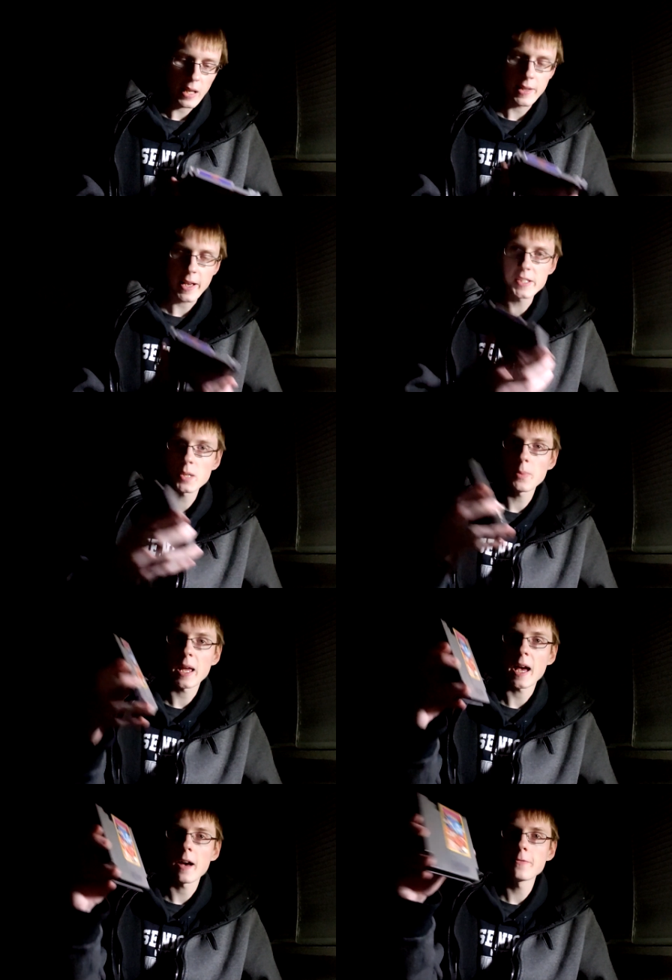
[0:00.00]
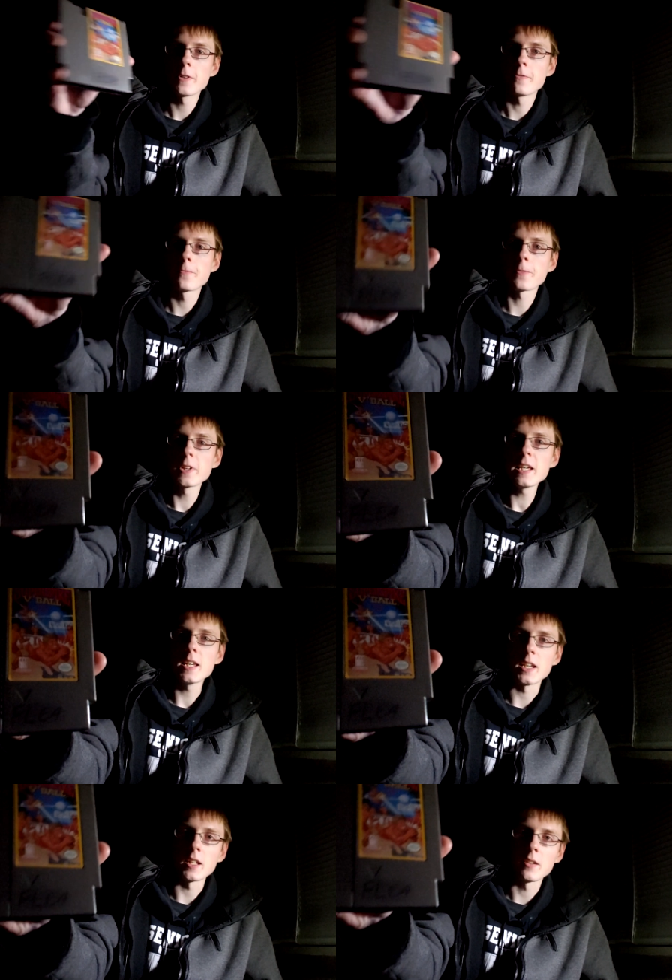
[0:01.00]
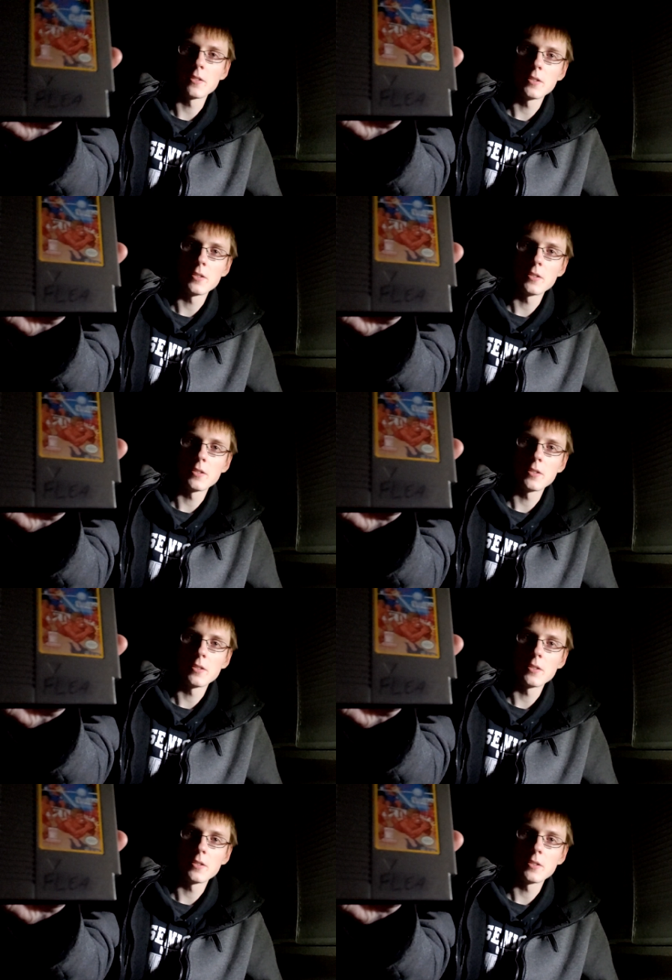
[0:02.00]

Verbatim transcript: Next up we have Flea.